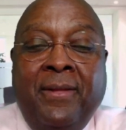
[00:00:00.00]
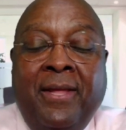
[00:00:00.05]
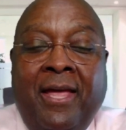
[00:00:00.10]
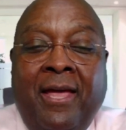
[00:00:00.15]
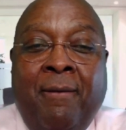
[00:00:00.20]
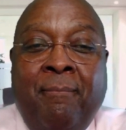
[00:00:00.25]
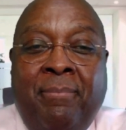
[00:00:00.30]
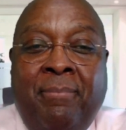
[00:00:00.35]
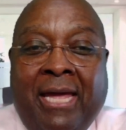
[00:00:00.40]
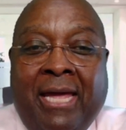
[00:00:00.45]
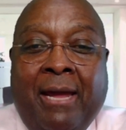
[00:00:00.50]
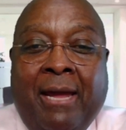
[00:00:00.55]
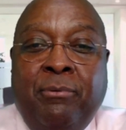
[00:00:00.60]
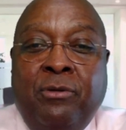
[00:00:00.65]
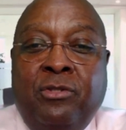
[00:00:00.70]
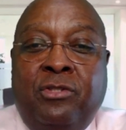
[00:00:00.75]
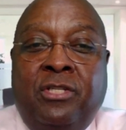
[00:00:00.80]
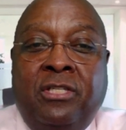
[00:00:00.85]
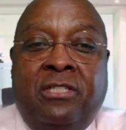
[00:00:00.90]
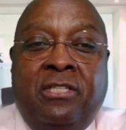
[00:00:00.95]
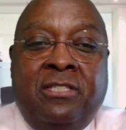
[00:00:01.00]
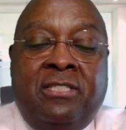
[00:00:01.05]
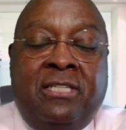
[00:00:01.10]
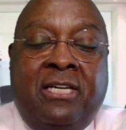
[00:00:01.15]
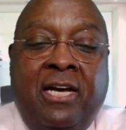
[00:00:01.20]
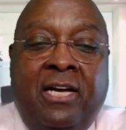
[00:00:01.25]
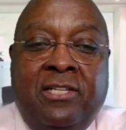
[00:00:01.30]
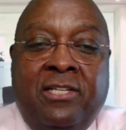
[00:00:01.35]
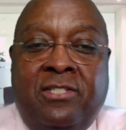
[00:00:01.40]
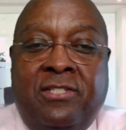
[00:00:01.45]
and be able to
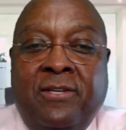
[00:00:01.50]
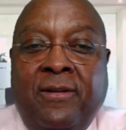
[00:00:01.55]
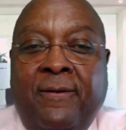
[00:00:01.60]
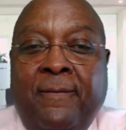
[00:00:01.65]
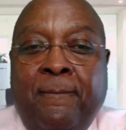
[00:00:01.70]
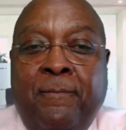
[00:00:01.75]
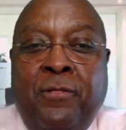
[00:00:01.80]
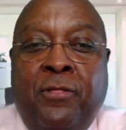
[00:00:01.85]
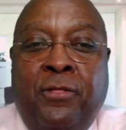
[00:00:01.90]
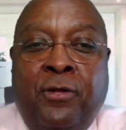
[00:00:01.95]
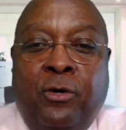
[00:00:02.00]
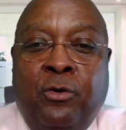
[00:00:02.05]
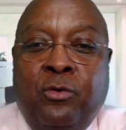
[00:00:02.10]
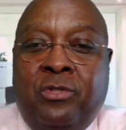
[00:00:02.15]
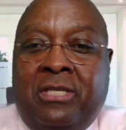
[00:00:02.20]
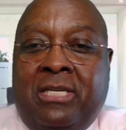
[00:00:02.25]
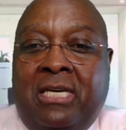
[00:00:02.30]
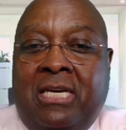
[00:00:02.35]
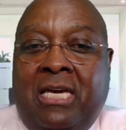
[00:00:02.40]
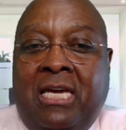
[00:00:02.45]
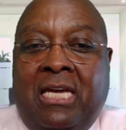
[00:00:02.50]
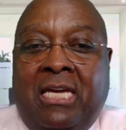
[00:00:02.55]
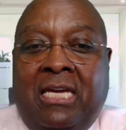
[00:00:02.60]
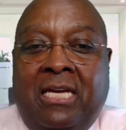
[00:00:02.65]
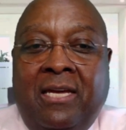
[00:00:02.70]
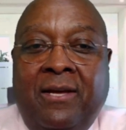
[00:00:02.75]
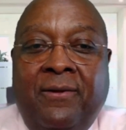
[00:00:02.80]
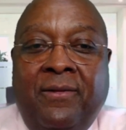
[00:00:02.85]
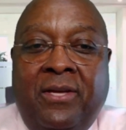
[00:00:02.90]
discuss those key